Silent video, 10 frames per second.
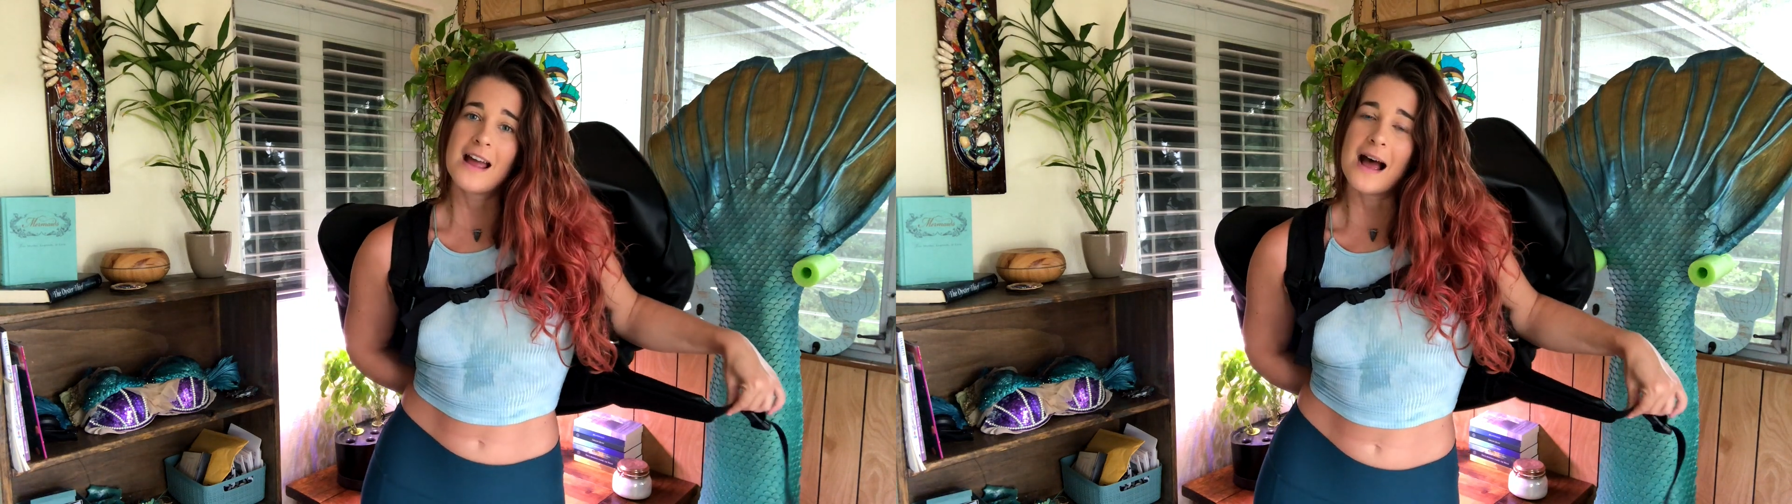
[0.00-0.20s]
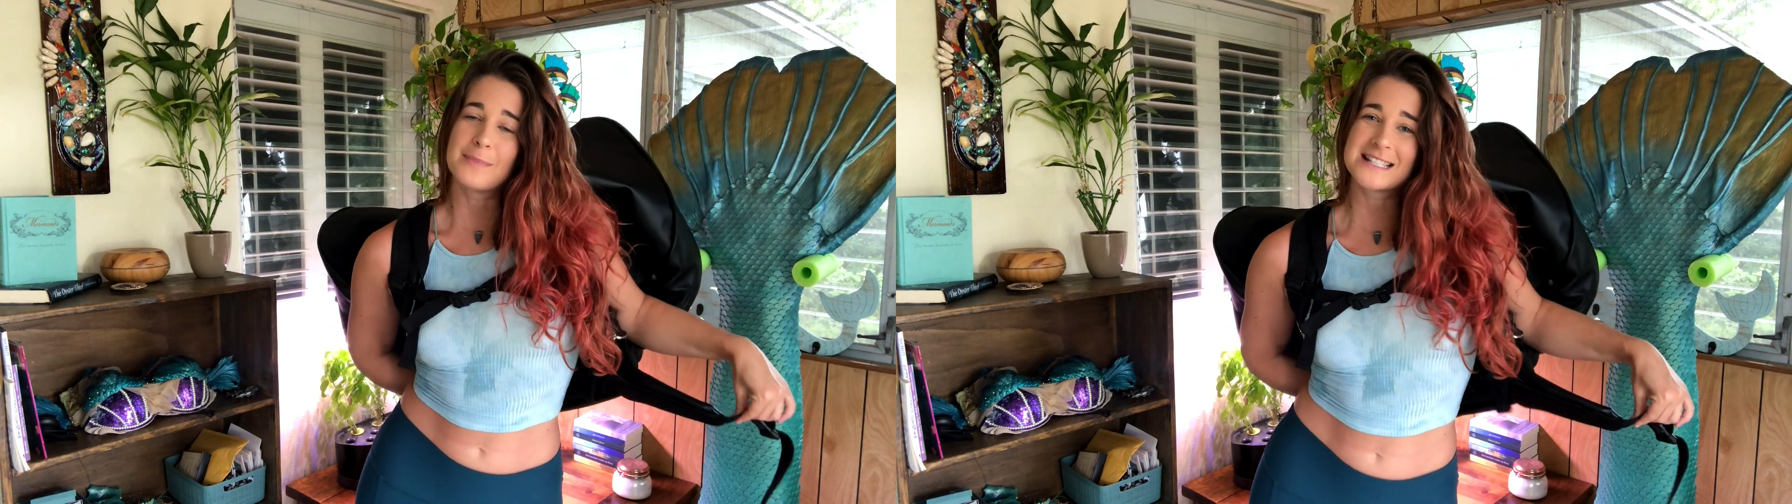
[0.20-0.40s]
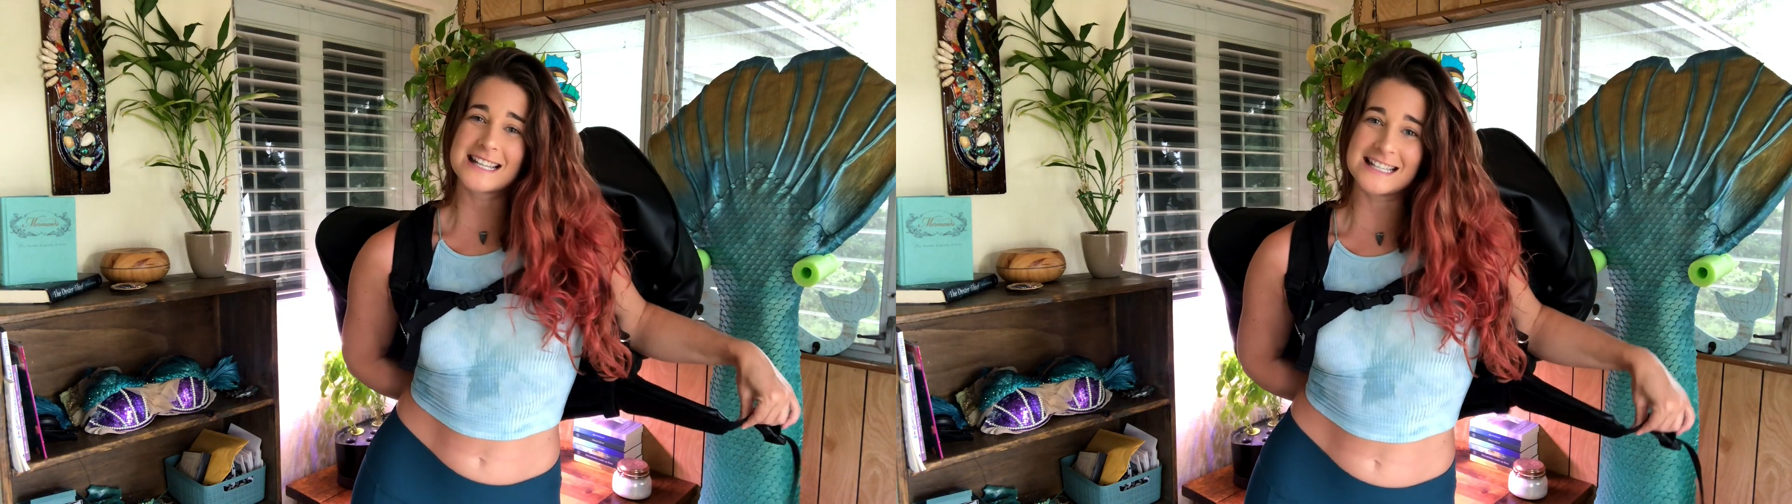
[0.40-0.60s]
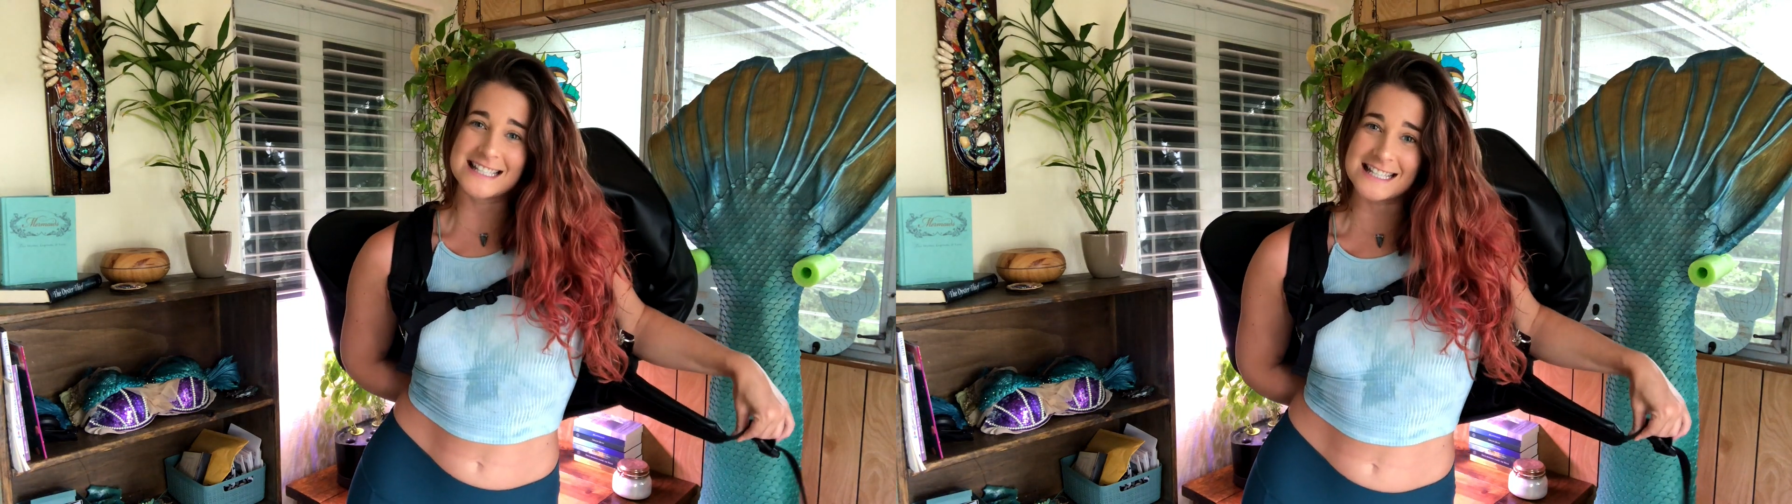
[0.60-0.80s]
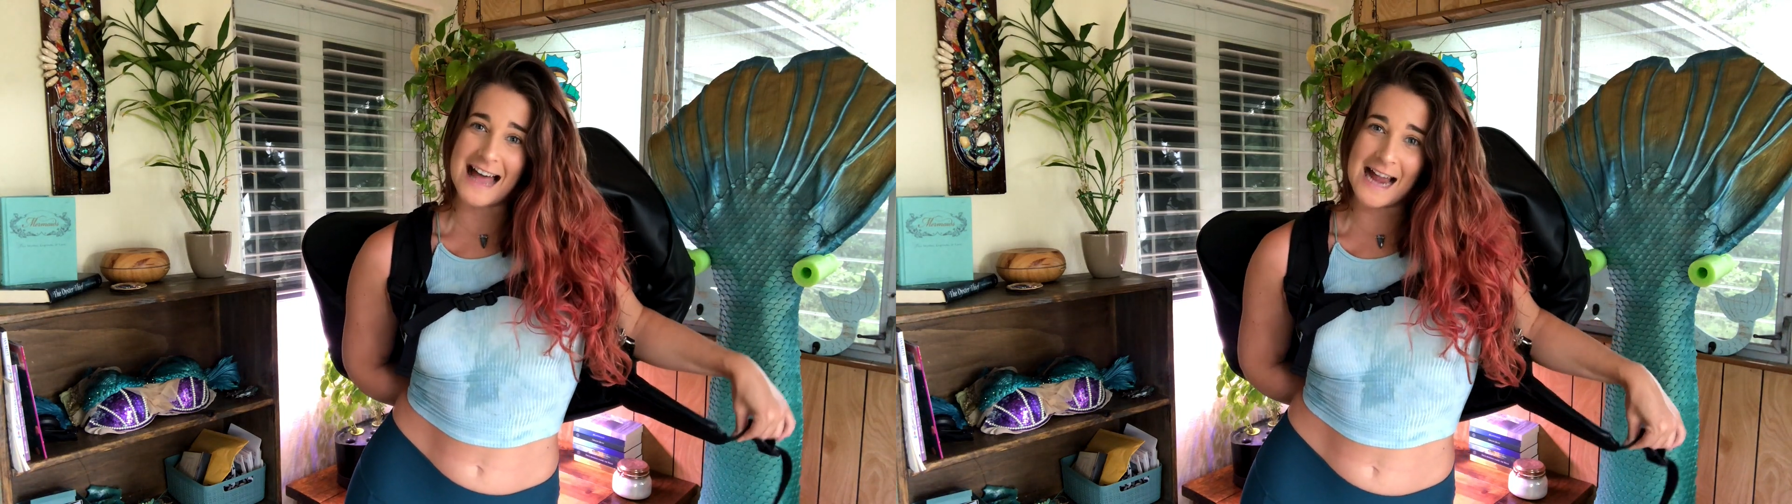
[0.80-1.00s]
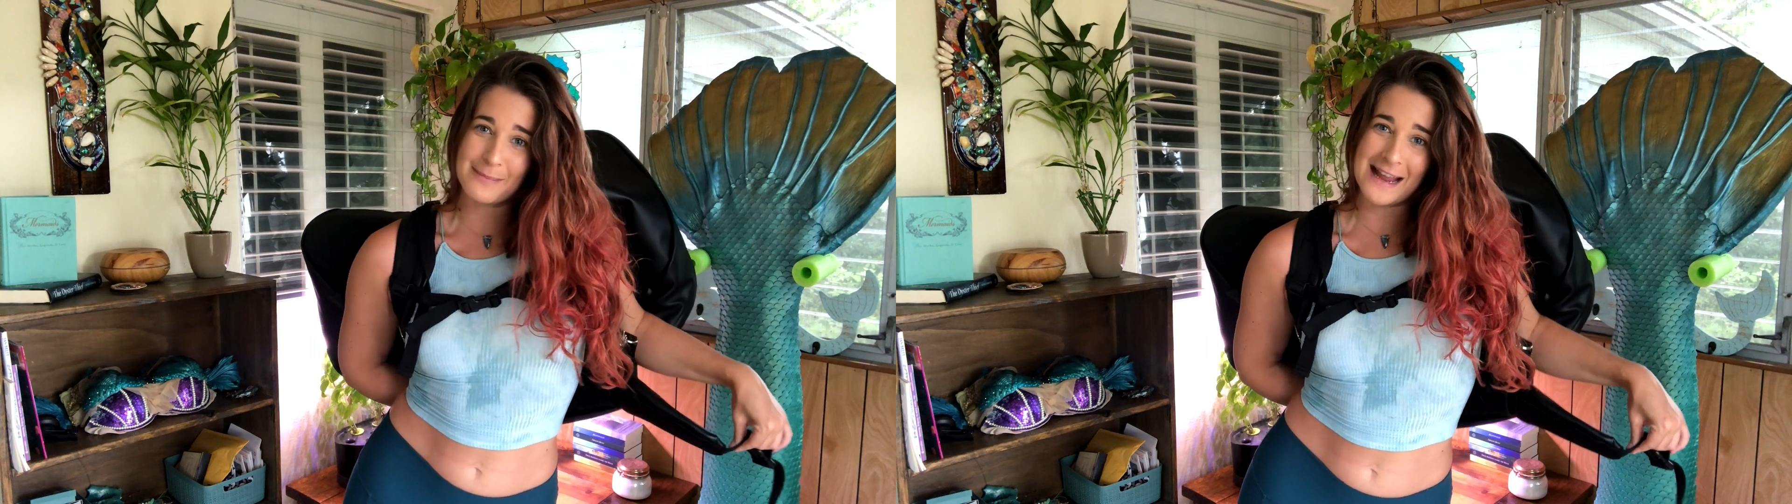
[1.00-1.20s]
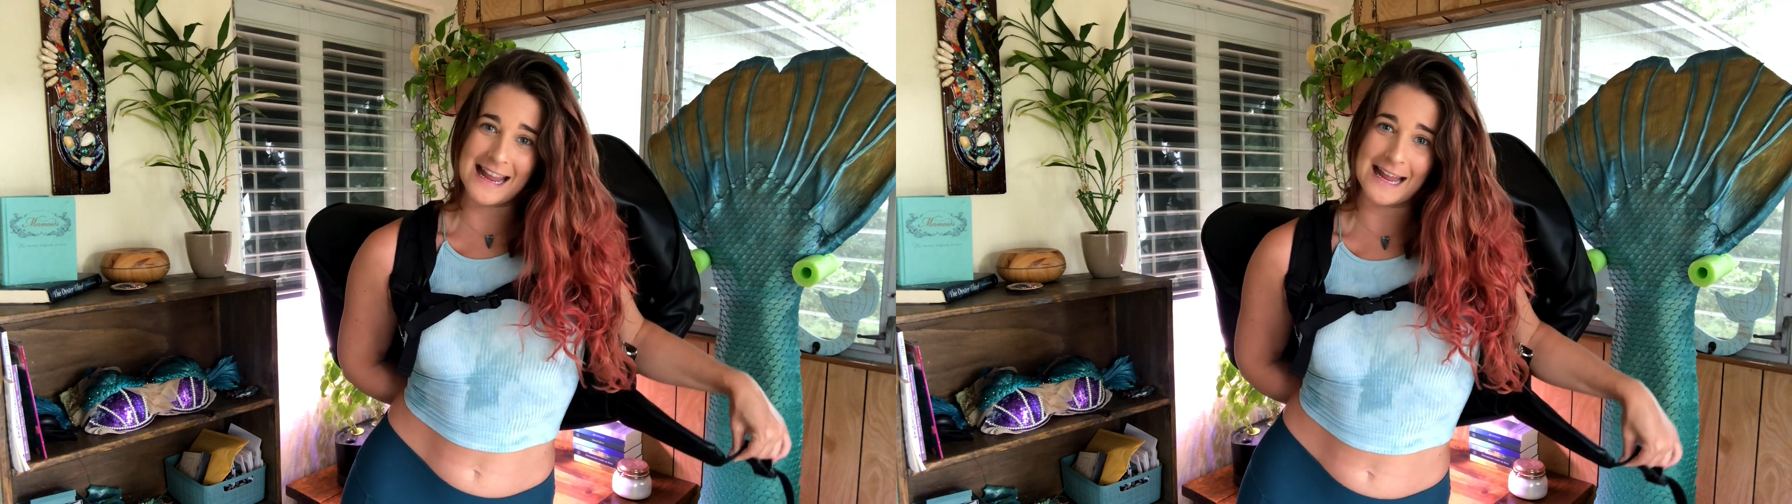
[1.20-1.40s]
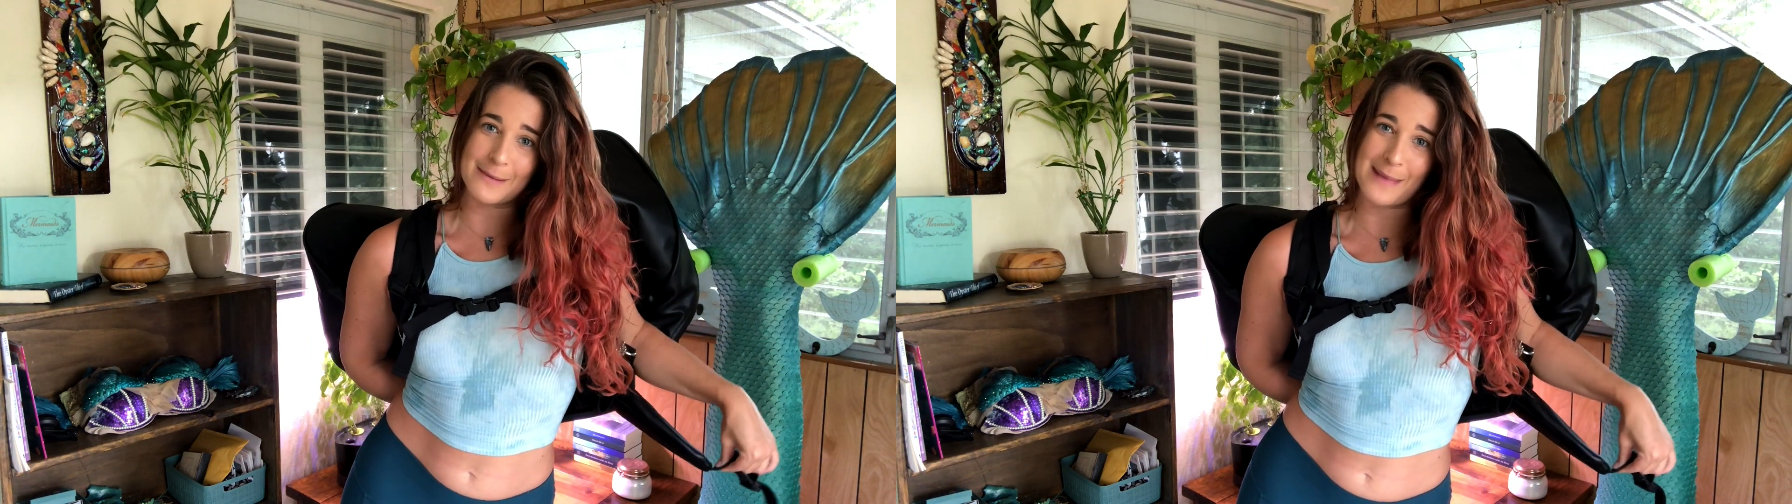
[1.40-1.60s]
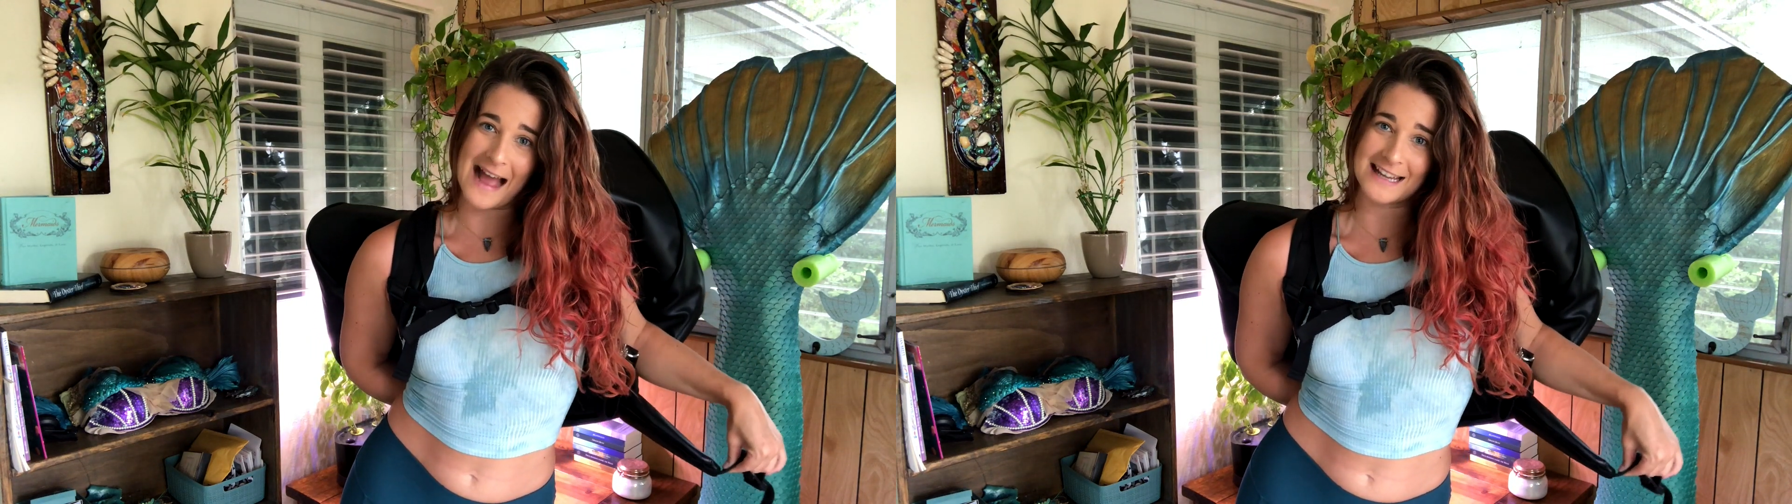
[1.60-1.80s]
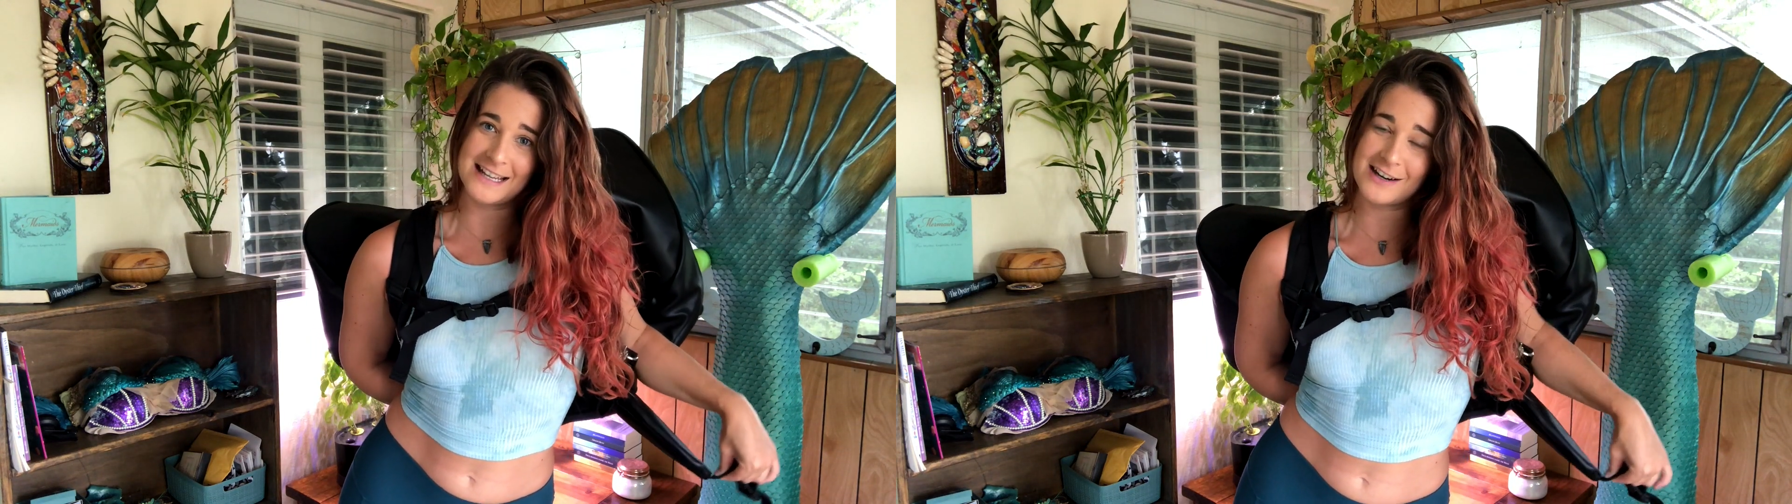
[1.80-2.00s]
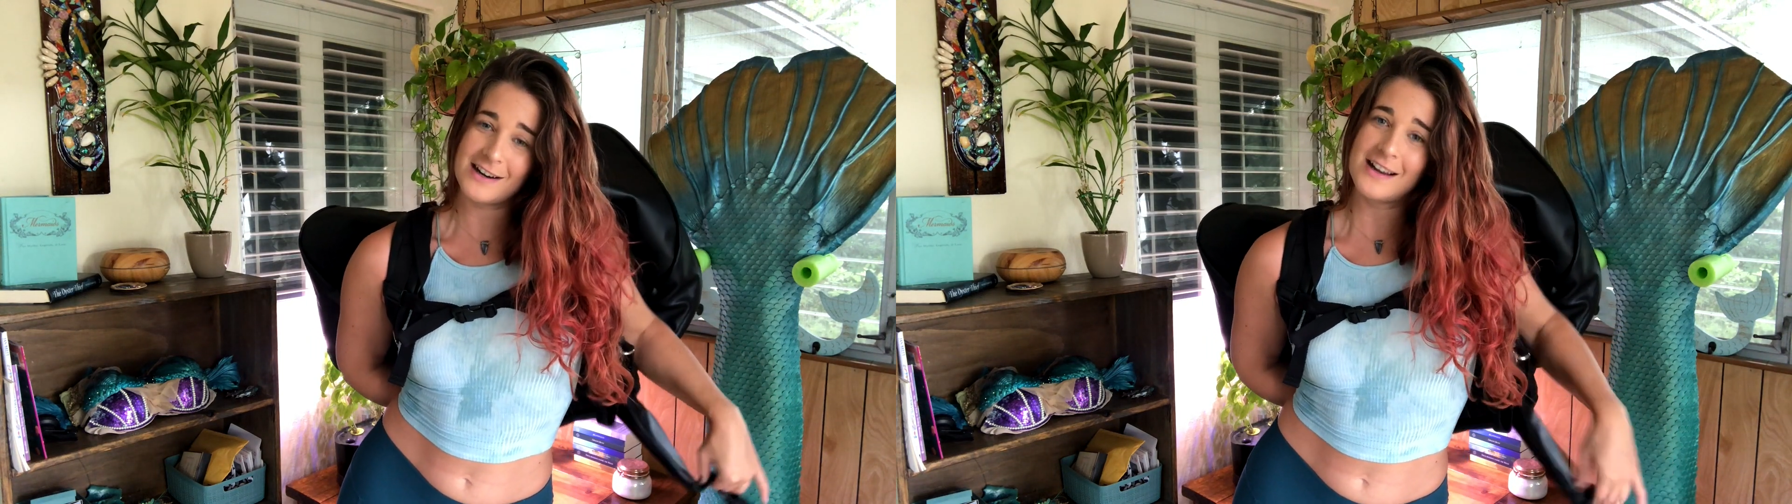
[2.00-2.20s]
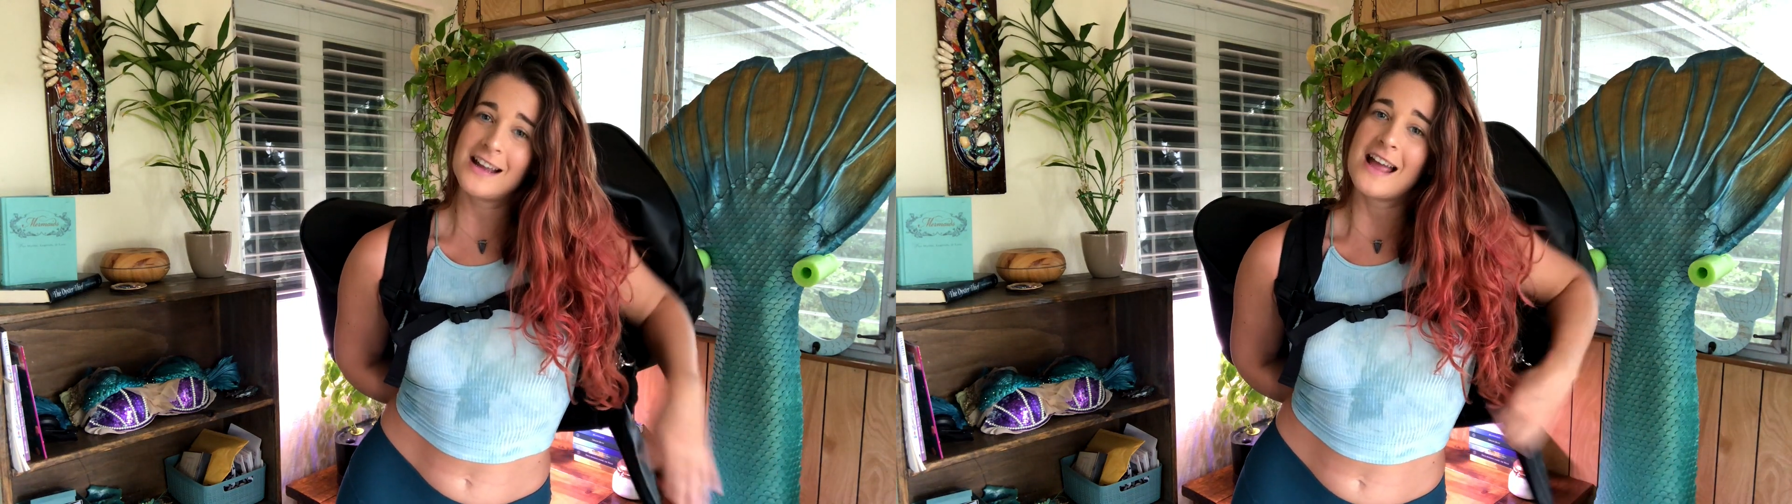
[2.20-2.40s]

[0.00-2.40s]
I'm just gonna slide my hand back here